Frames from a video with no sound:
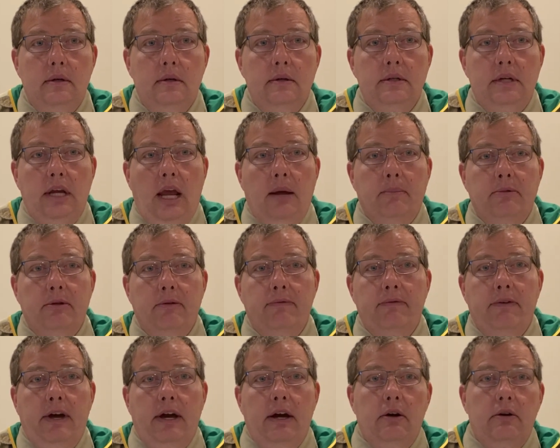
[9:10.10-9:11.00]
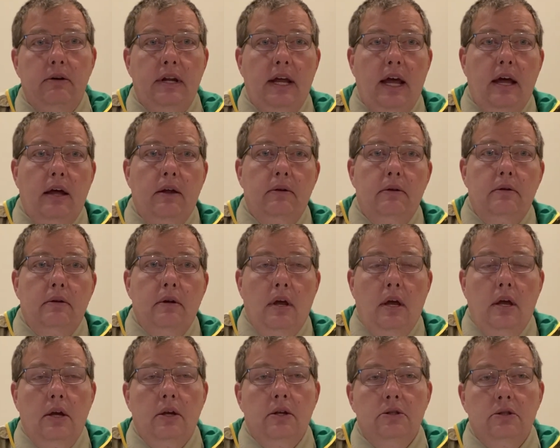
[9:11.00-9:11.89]
tamp the fire down
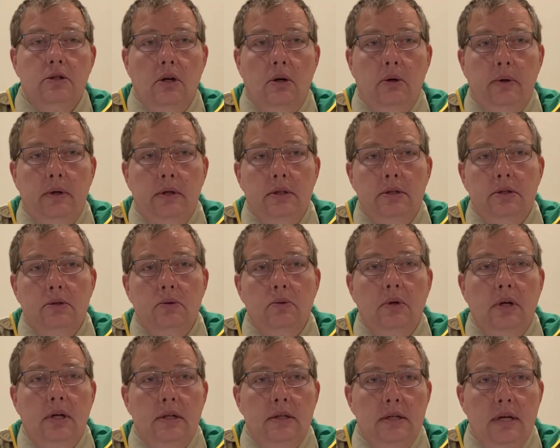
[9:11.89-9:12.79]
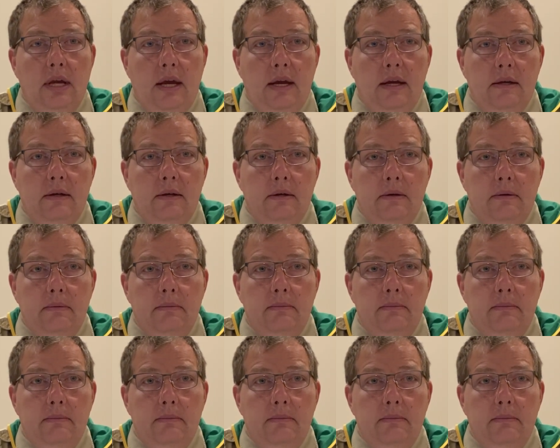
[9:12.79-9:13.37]
so it's contained.